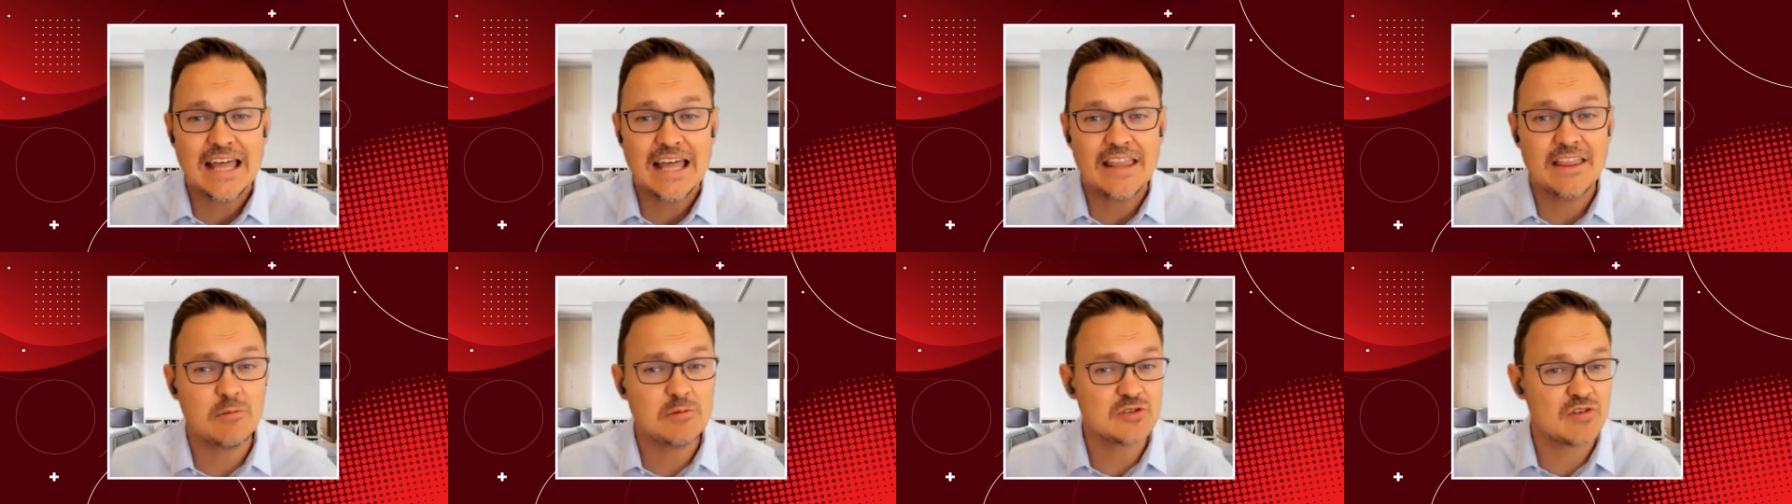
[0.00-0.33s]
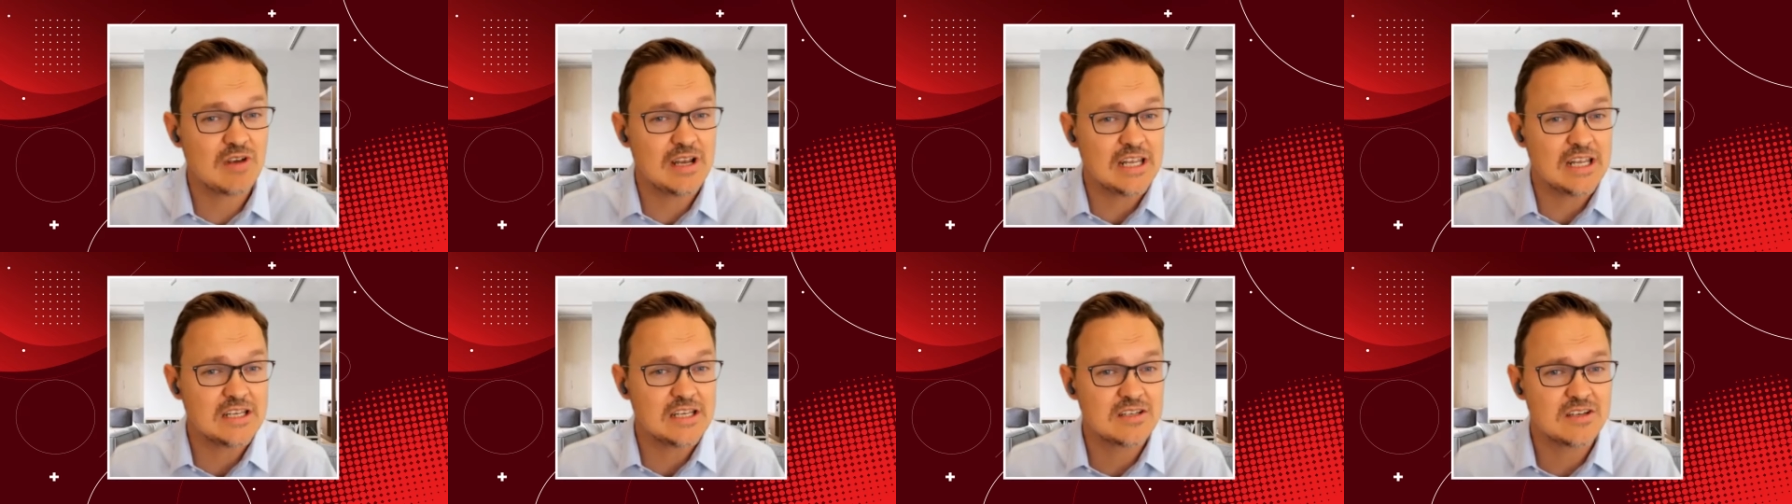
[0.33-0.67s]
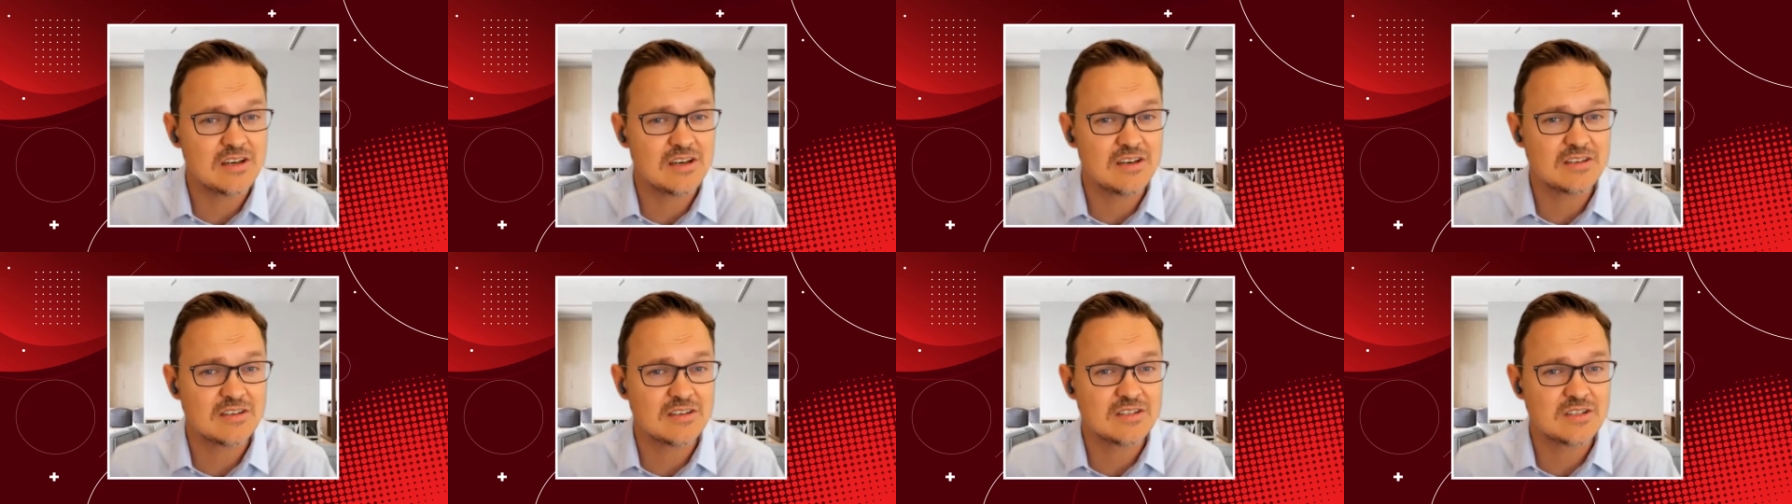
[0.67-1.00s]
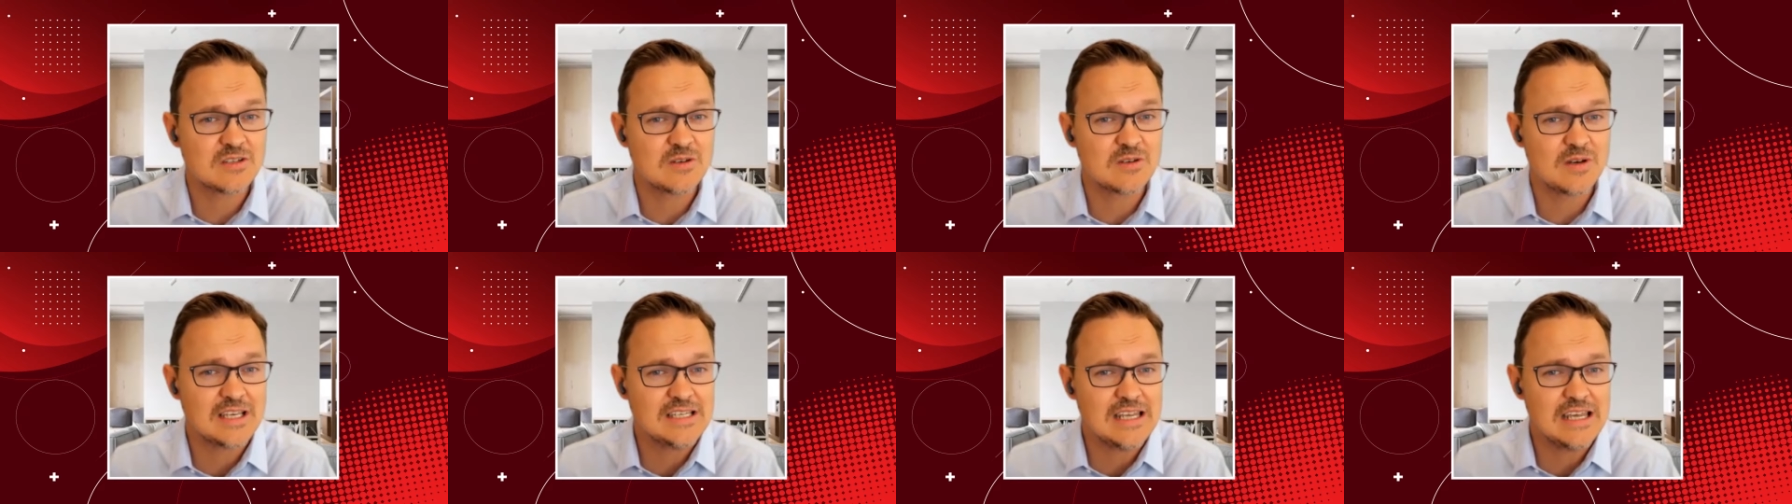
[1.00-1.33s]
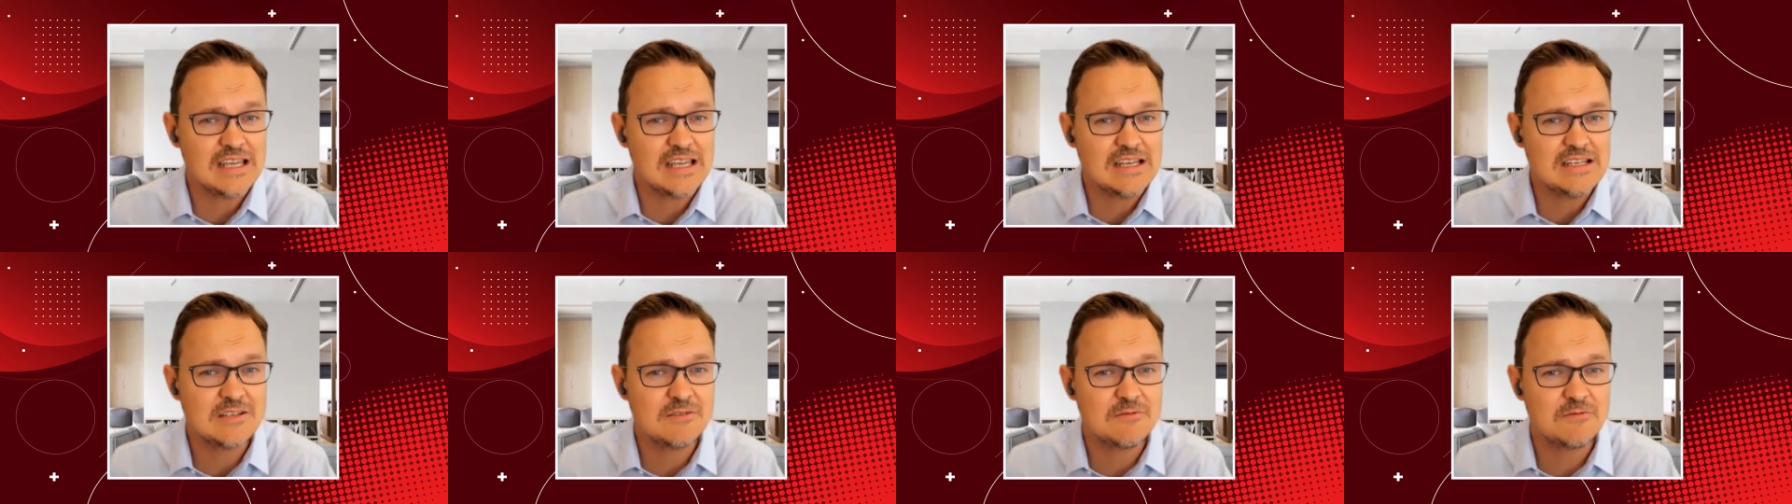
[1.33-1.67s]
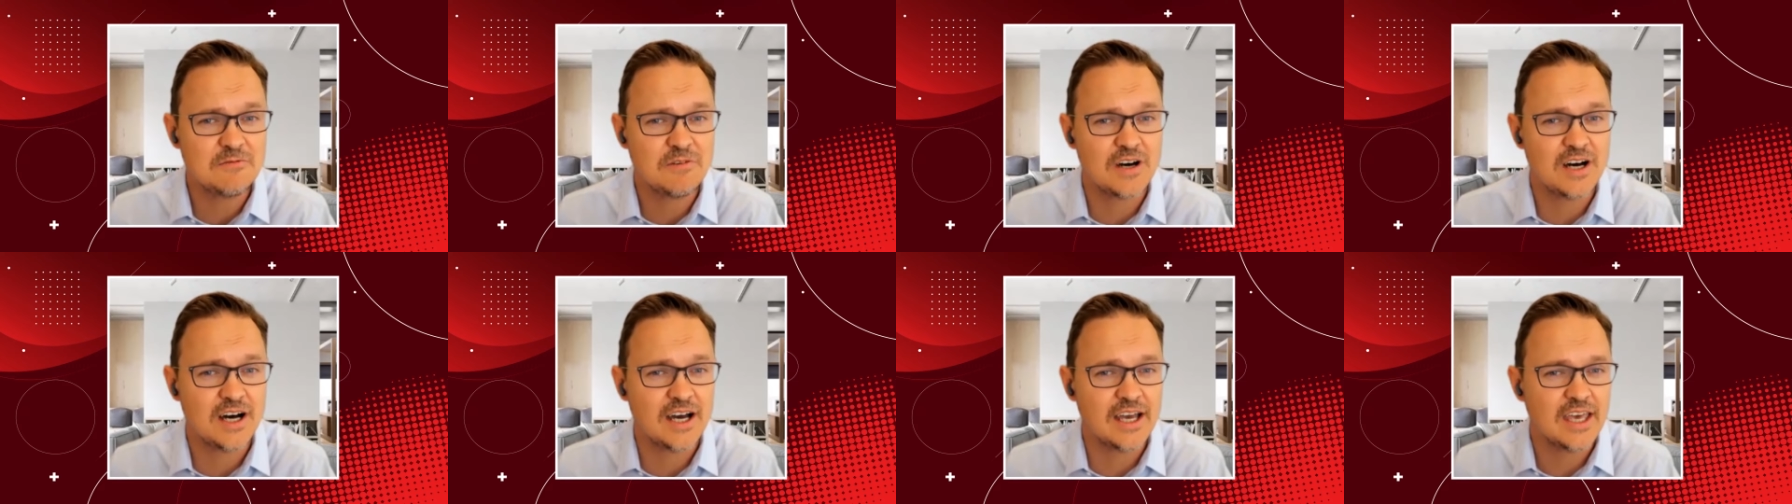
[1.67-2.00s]
and that was really tasked to
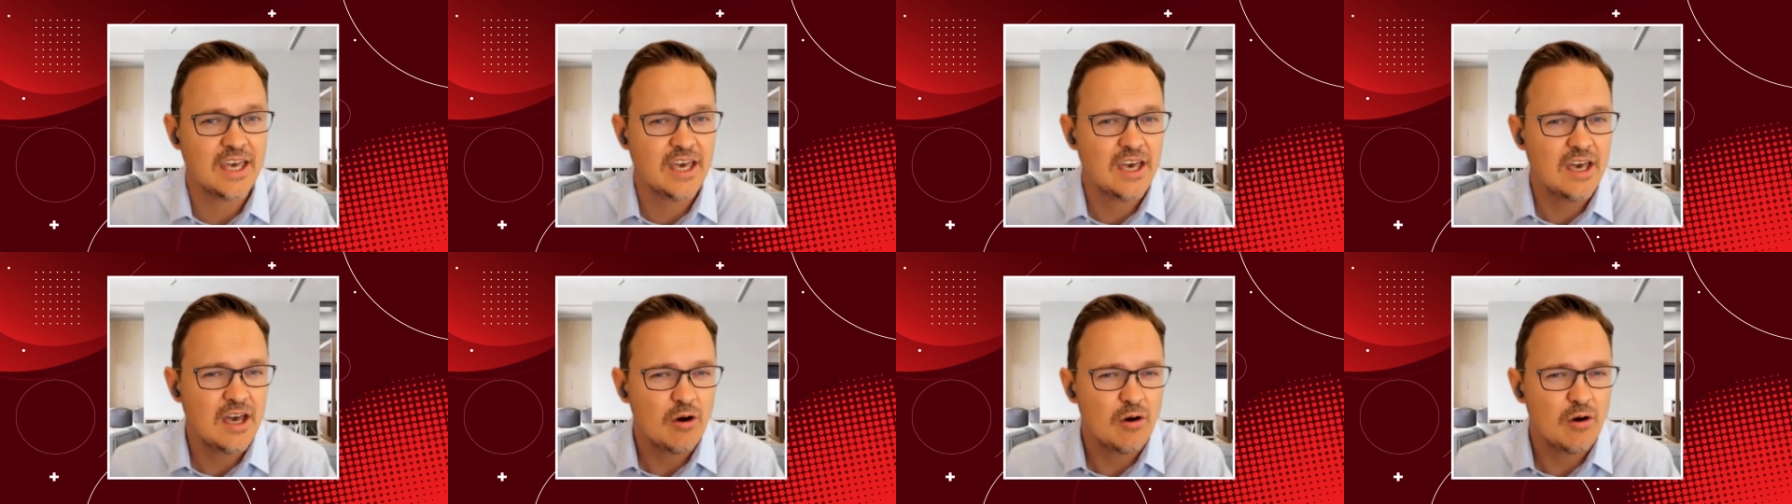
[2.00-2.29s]
identify